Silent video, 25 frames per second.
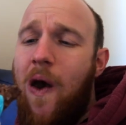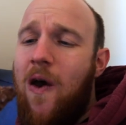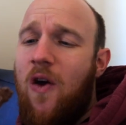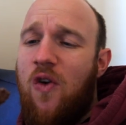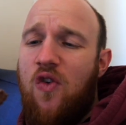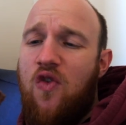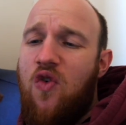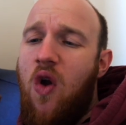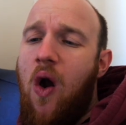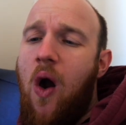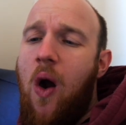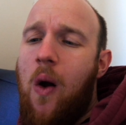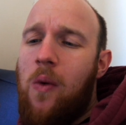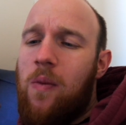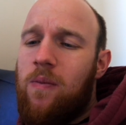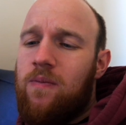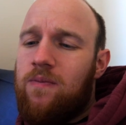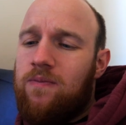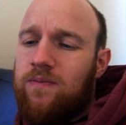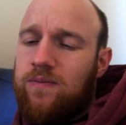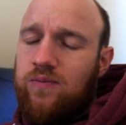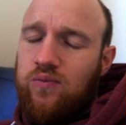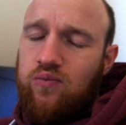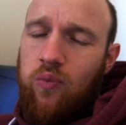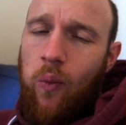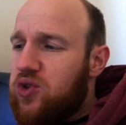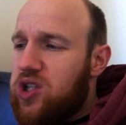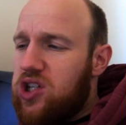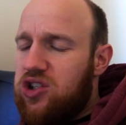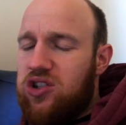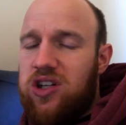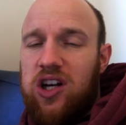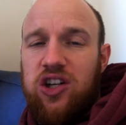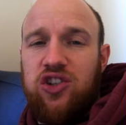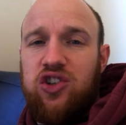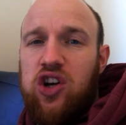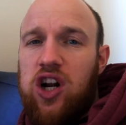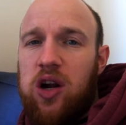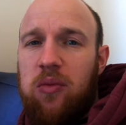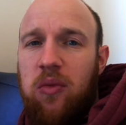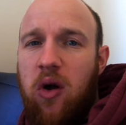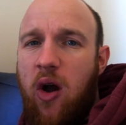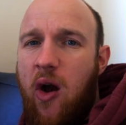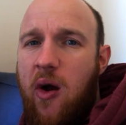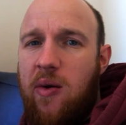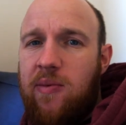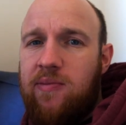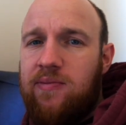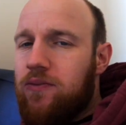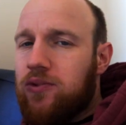It's not. It tastes like a chocolate
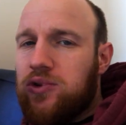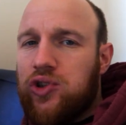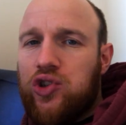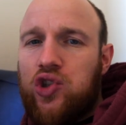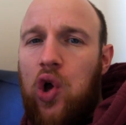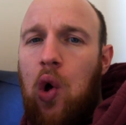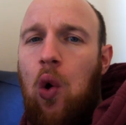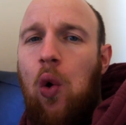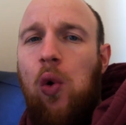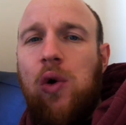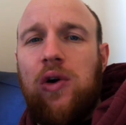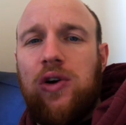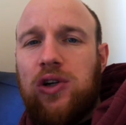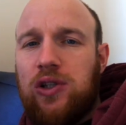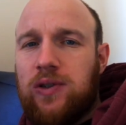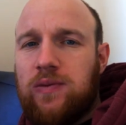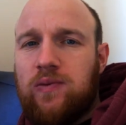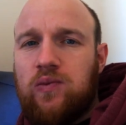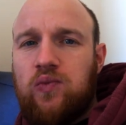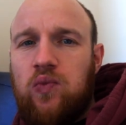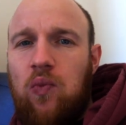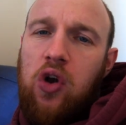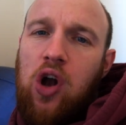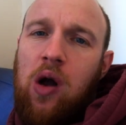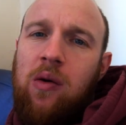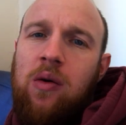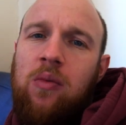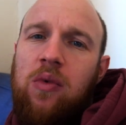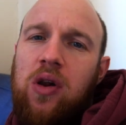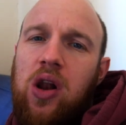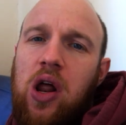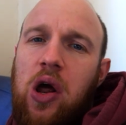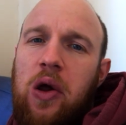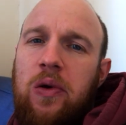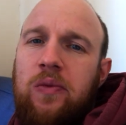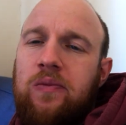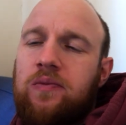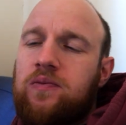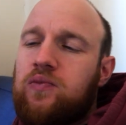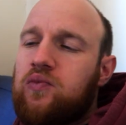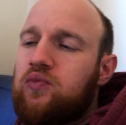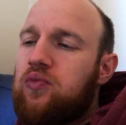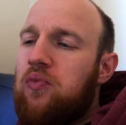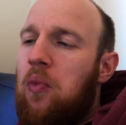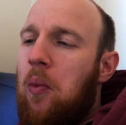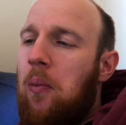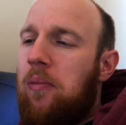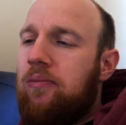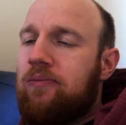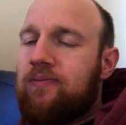bar. So good. Comment below
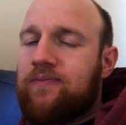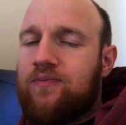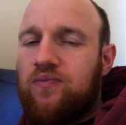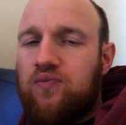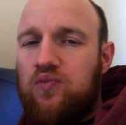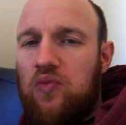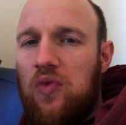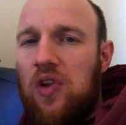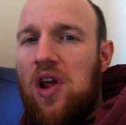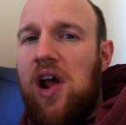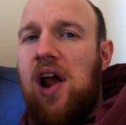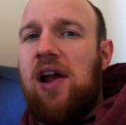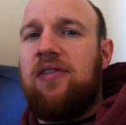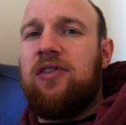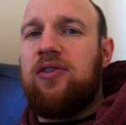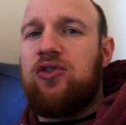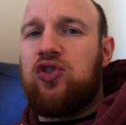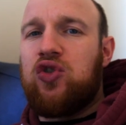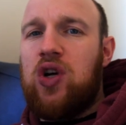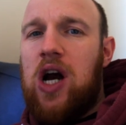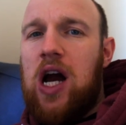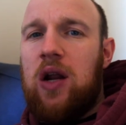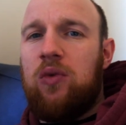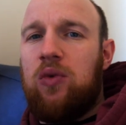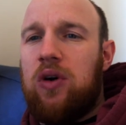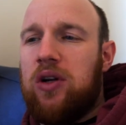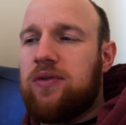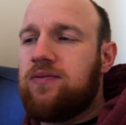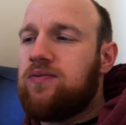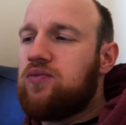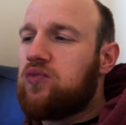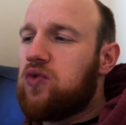if you've tried one